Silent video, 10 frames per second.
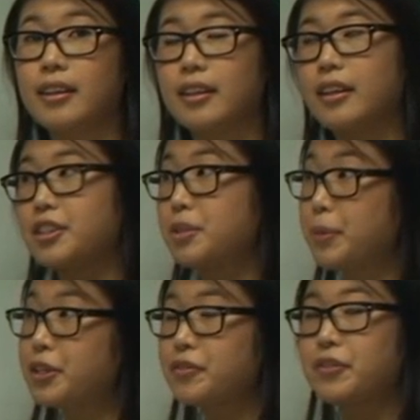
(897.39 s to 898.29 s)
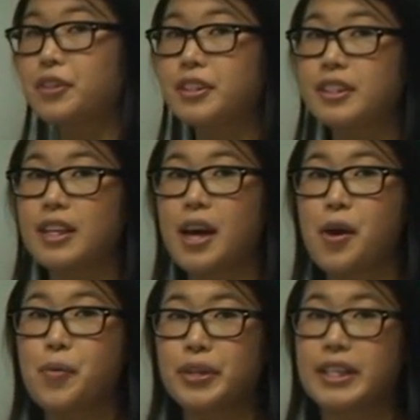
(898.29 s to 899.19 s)
uh, dispersion forces,
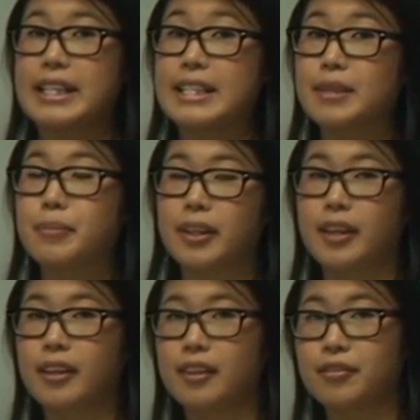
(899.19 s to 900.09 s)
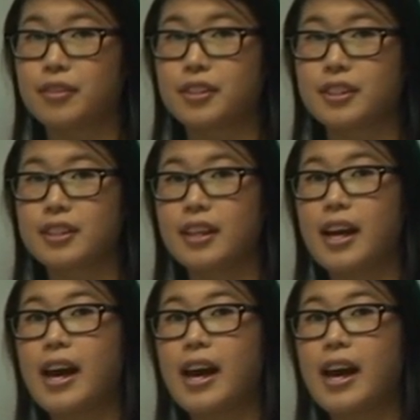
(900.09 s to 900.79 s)
which are intermolecular forces.